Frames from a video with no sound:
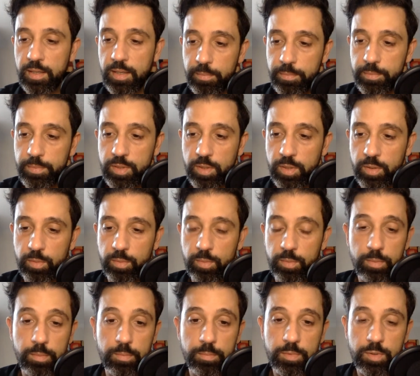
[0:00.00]
So
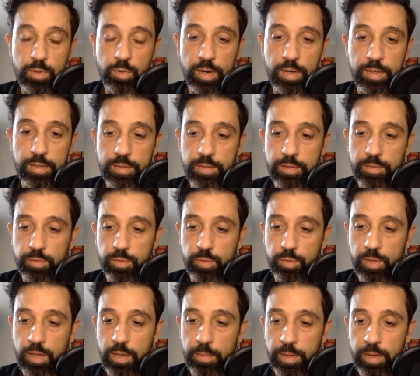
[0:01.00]
it's great for
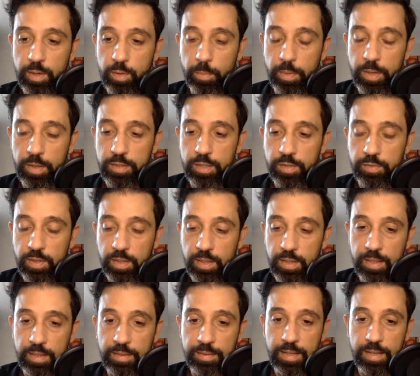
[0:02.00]
AquaBounty if they can
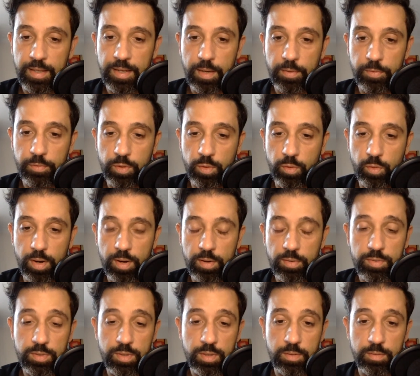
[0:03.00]
get that off the
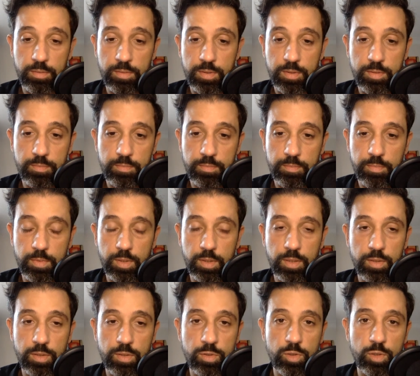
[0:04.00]
ground, and you can
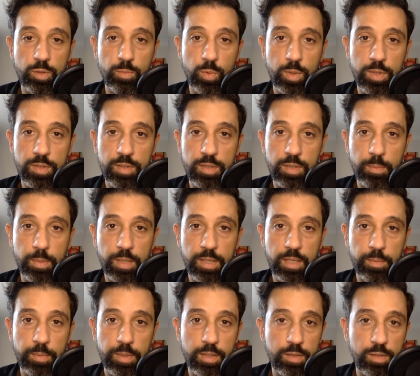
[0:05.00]
assume once the
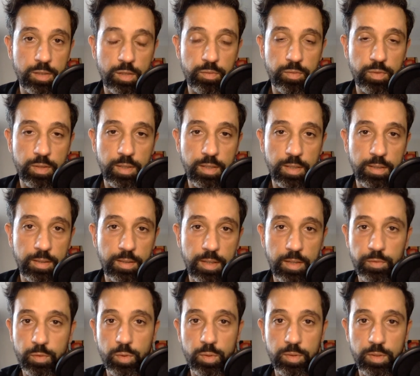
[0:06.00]
pandemic is over and
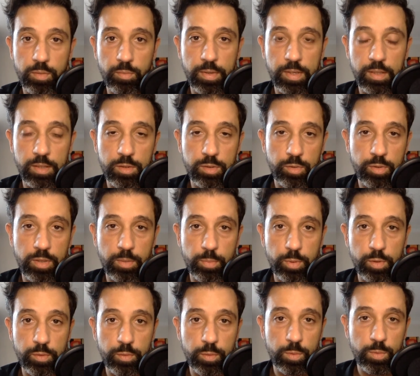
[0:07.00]
they've got their regulatory
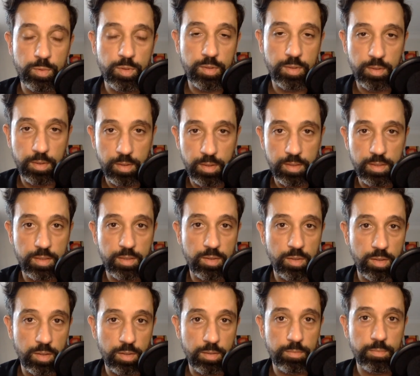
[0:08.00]
approvals, this is
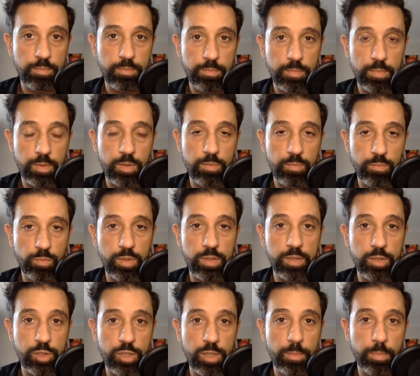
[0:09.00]
going to really
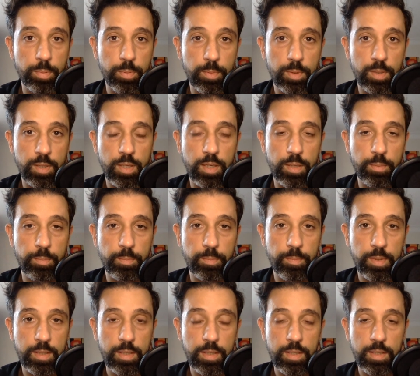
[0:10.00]
jump.
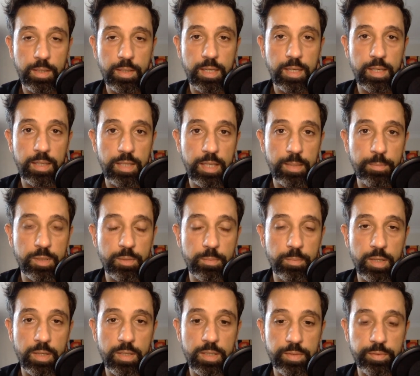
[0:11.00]
It leaps and
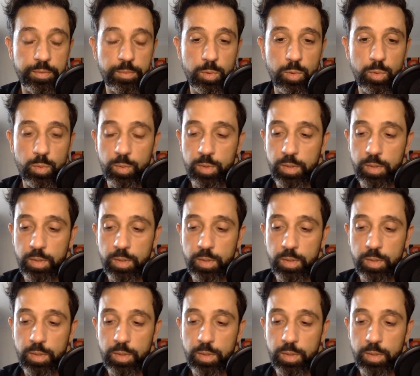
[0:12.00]
bounds even more.